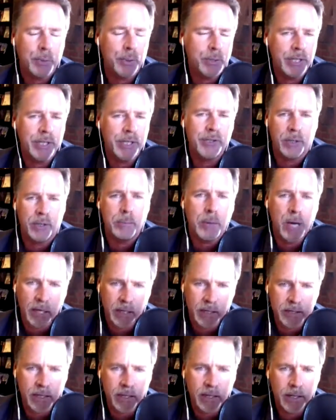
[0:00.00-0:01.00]
expertise and
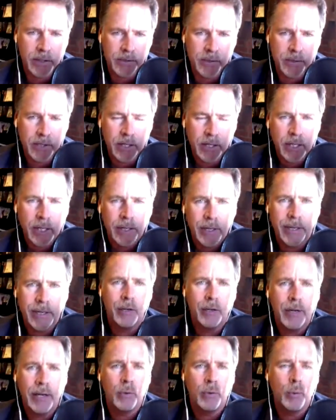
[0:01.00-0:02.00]
monetize it.
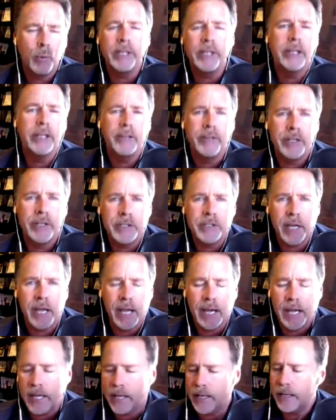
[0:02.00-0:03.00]
And we live in a
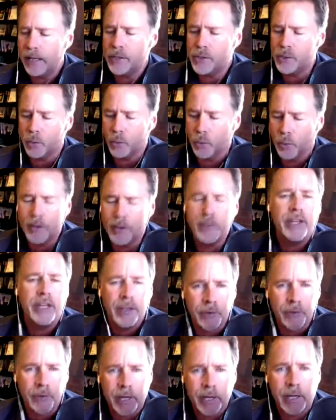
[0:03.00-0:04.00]
day and age with
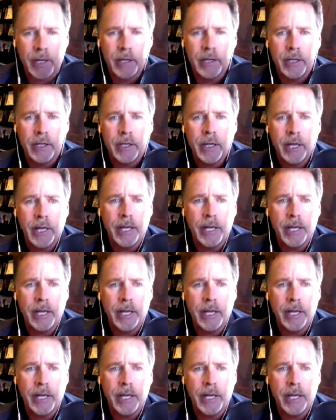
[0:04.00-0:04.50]
the internet